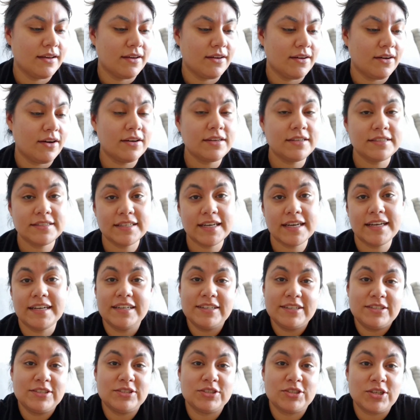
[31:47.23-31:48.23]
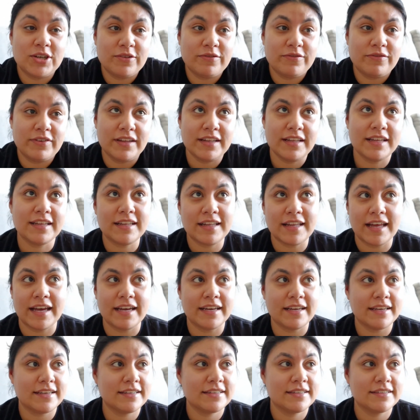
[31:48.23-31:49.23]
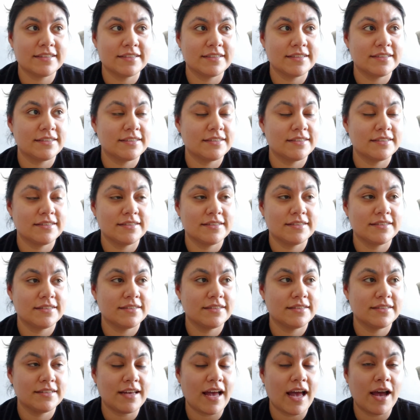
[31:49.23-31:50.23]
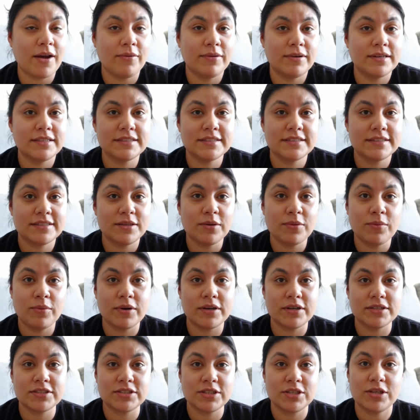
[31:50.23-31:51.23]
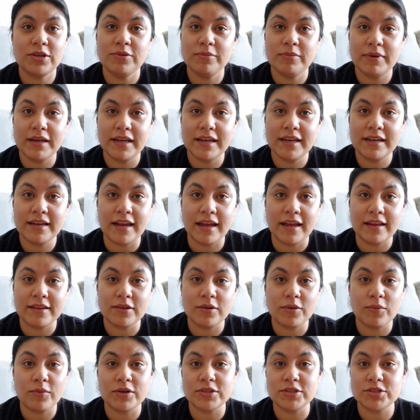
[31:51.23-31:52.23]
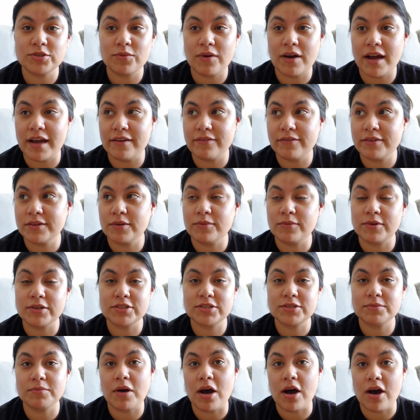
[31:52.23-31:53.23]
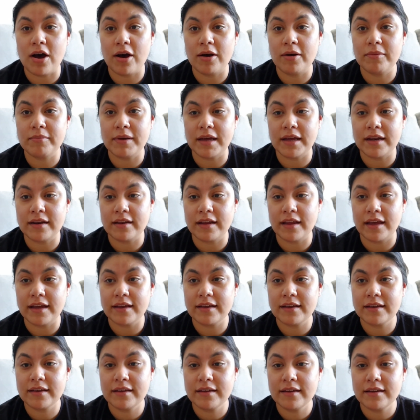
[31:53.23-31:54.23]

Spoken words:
honestly, I didn't deserve feeling like I was the worst human and the worst wife and the worst mom and like